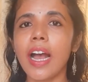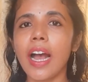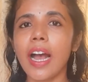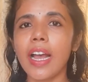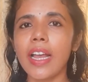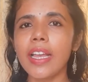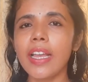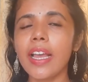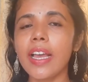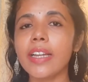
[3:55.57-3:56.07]

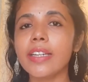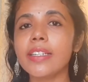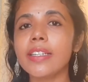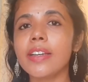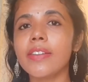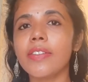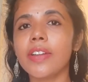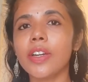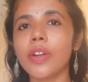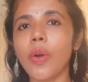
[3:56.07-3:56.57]
I had
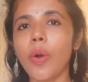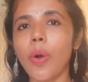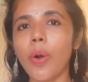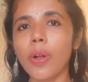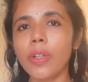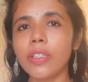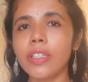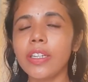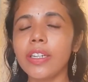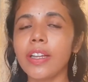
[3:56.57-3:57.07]
given
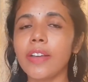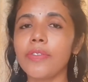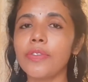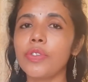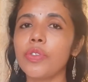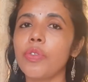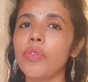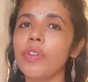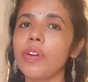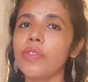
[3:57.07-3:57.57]
all the
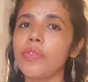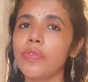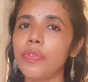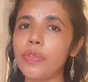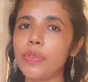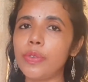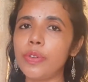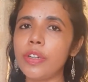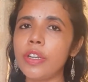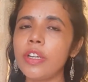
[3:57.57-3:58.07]
leftover
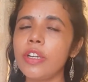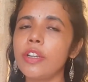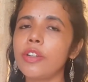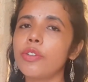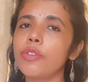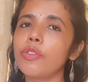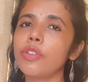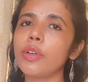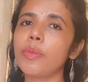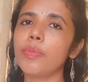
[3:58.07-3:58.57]
food
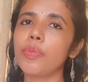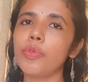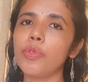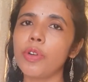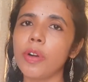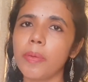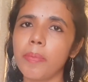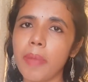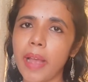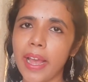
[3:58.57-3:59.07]
to the
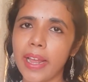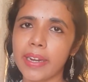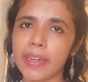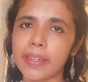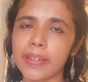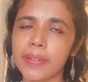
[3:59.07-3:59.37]
poor man.